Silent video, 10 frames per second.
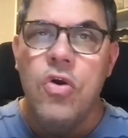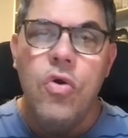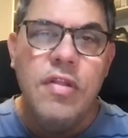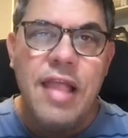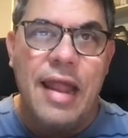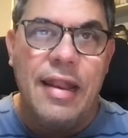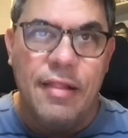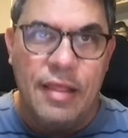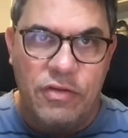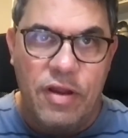Who's on
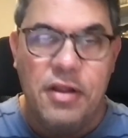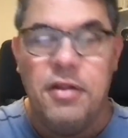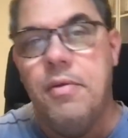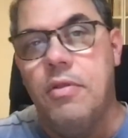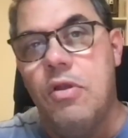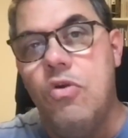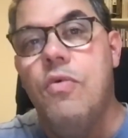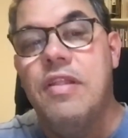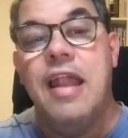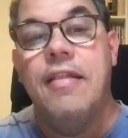electronic? Who
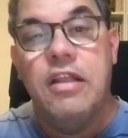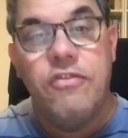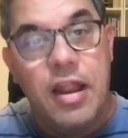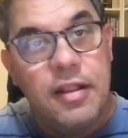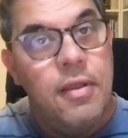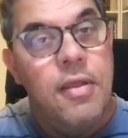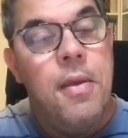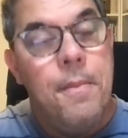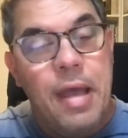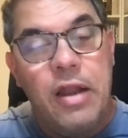was on electronic
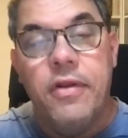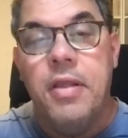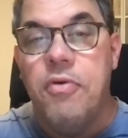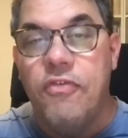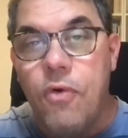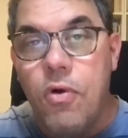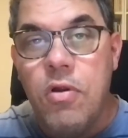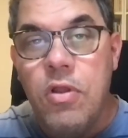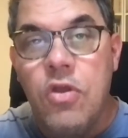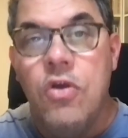monitoring
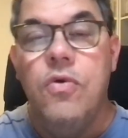before?